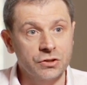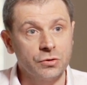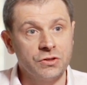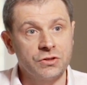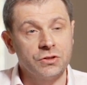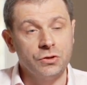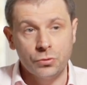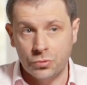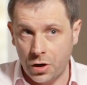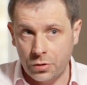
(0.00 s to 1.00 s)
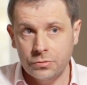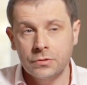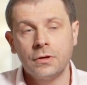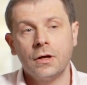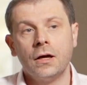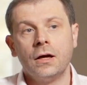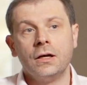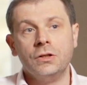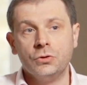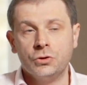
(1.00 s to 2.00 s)
So it's new cone,
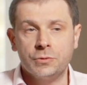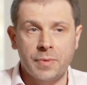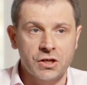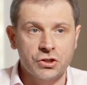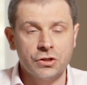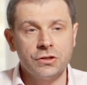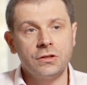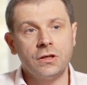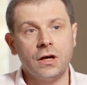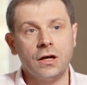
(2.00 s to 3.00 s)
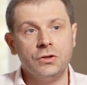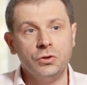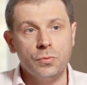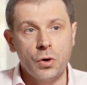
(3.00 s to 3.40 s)
new suspension, new